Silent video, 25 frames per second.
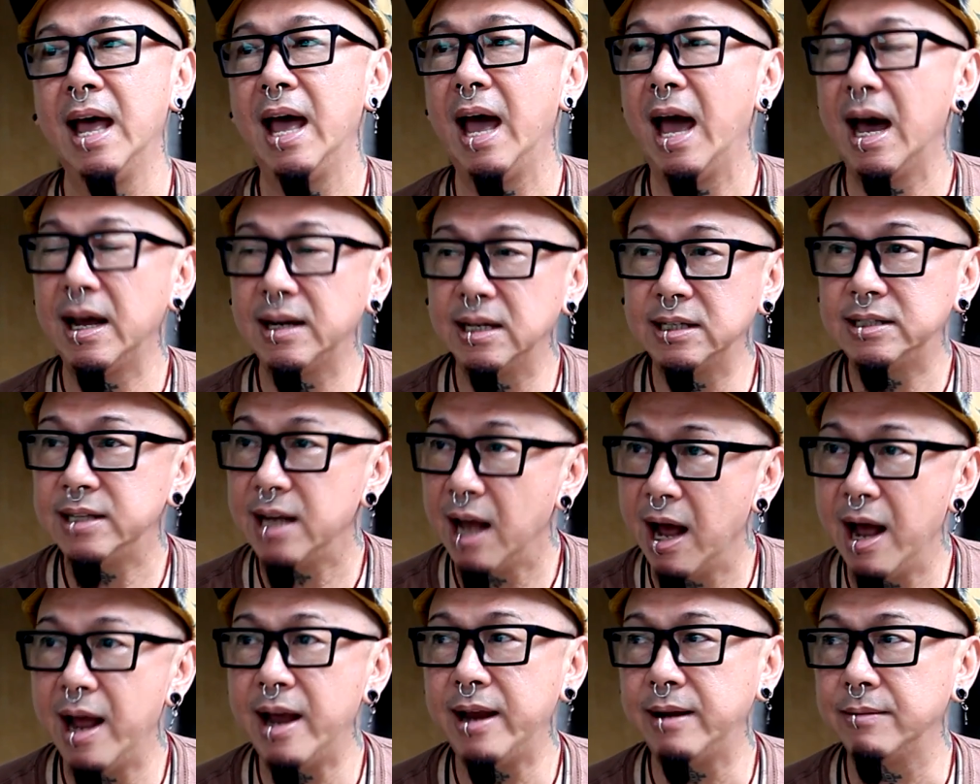at a
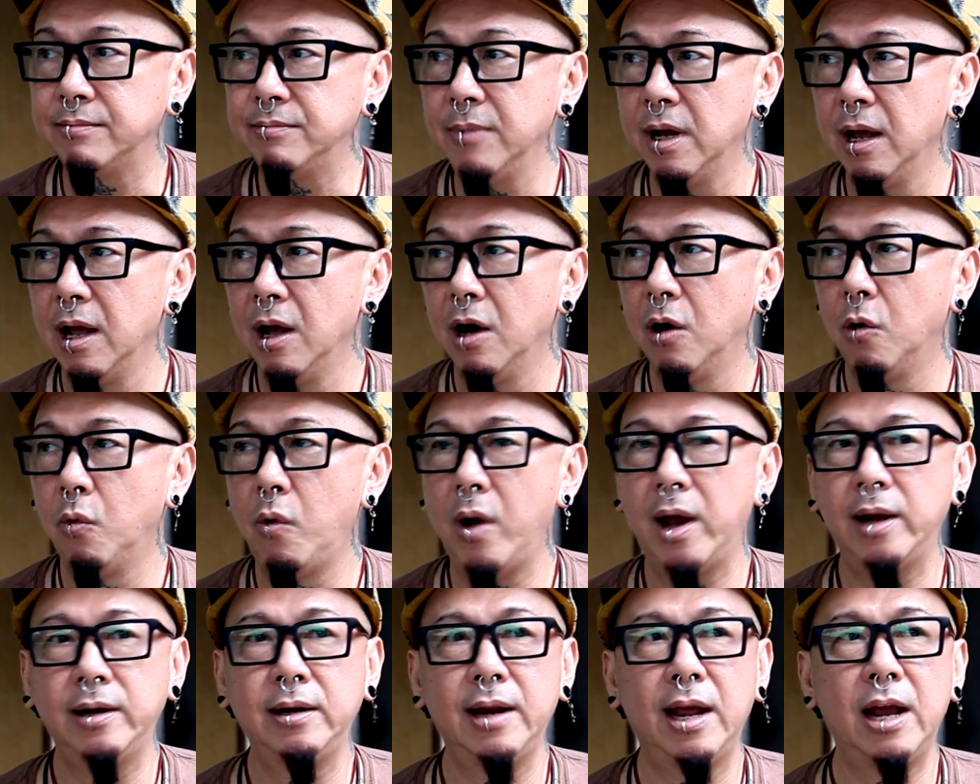time
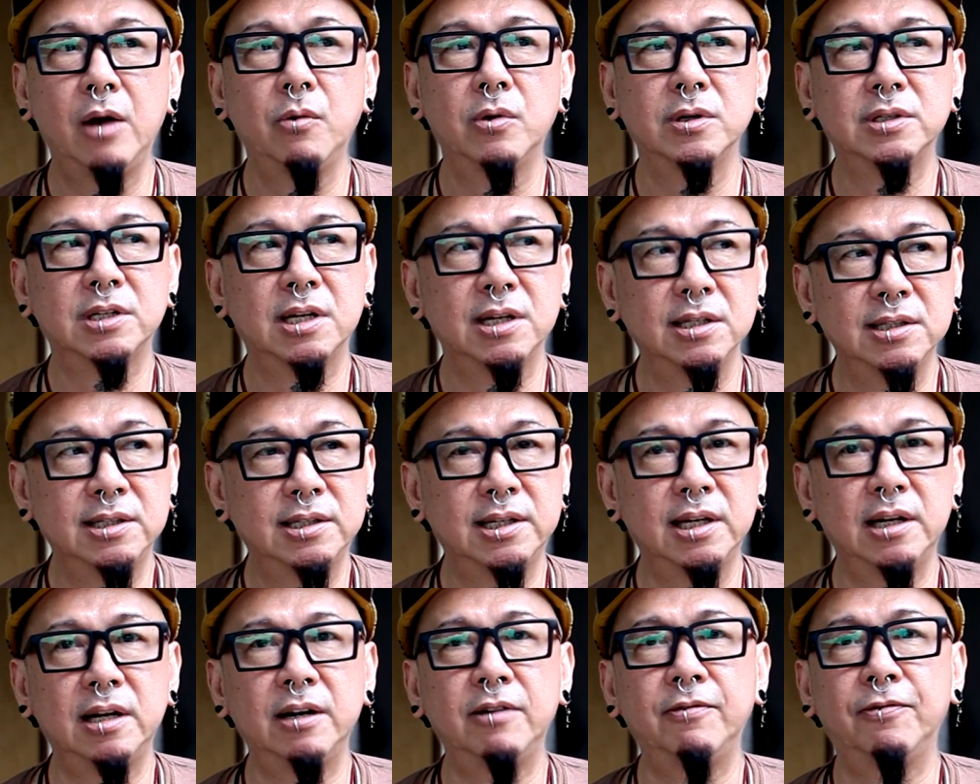when it was
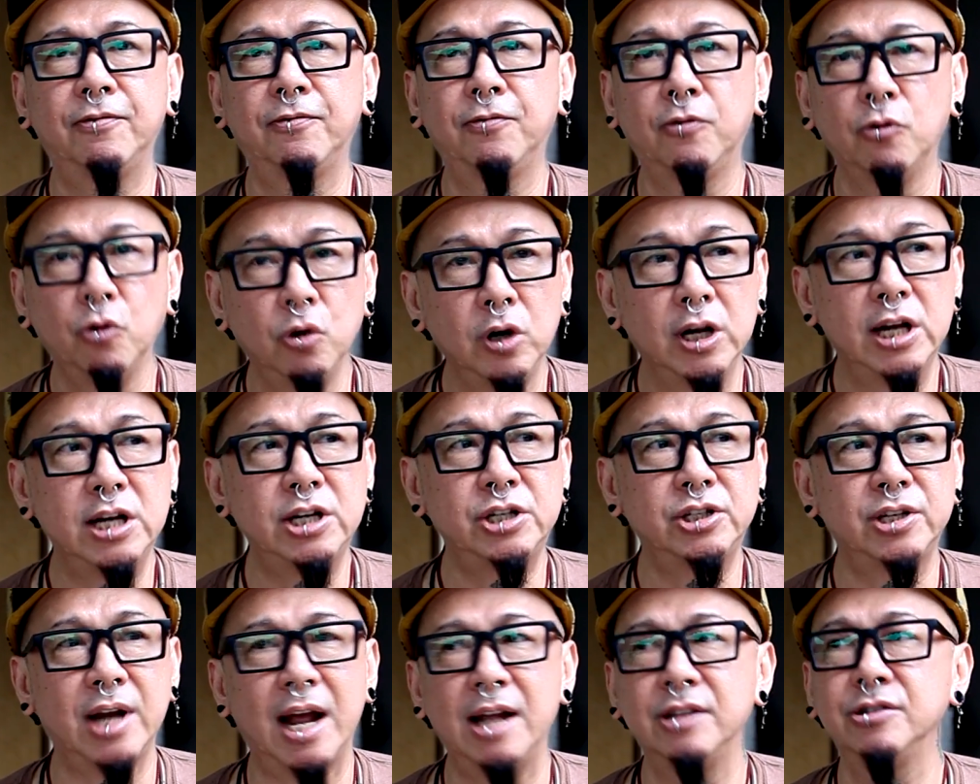considered
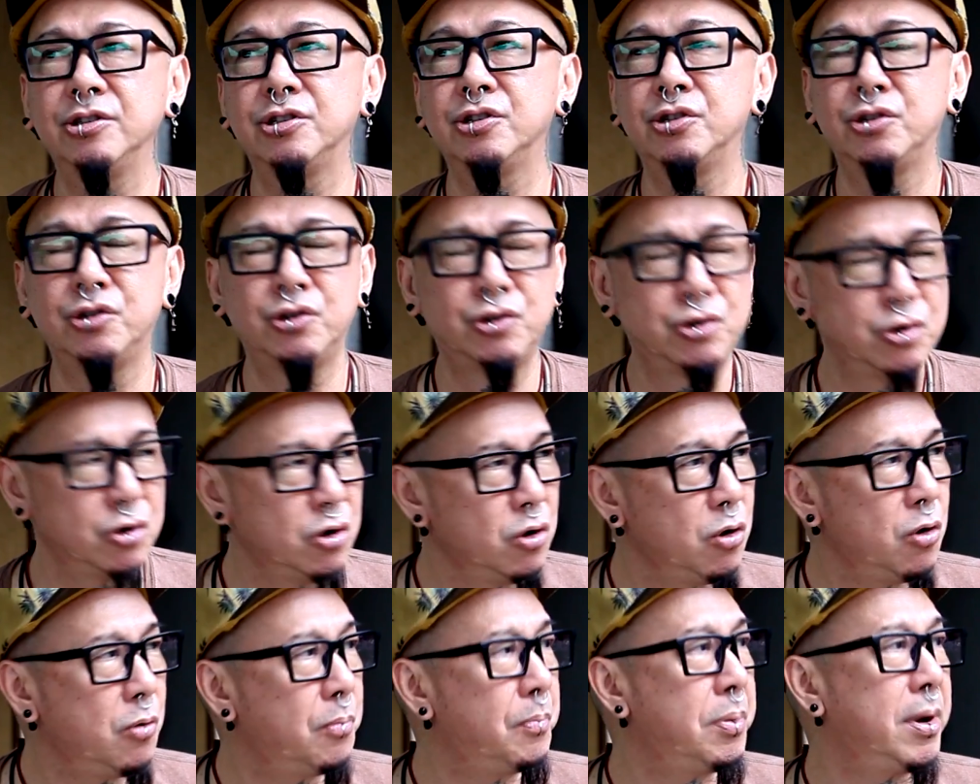foolish and
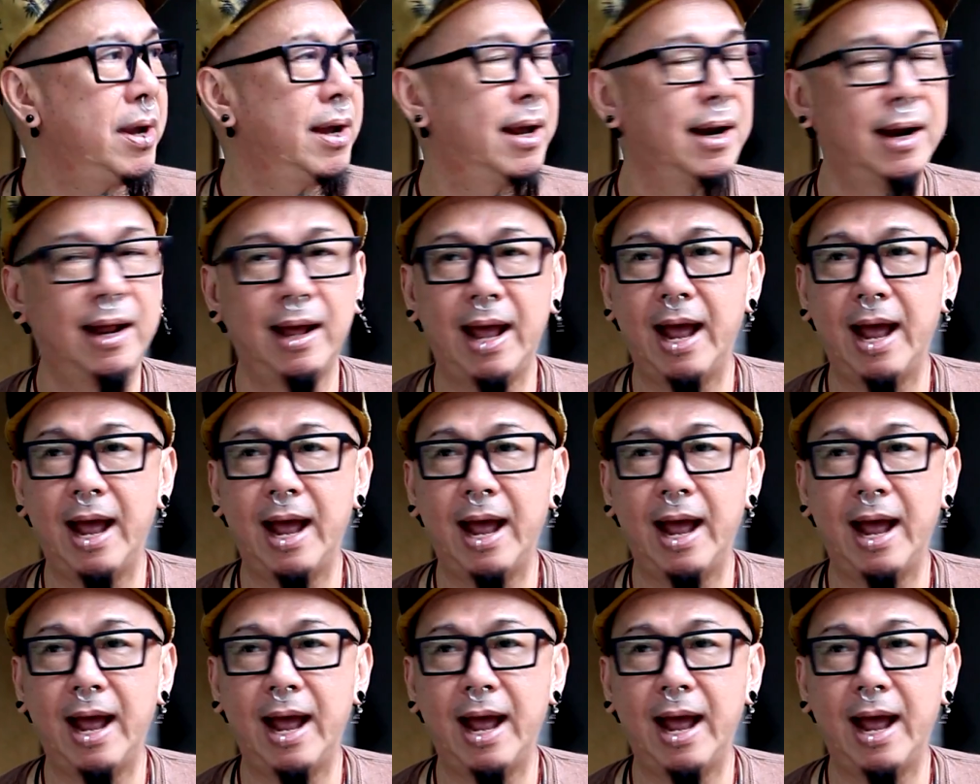stupid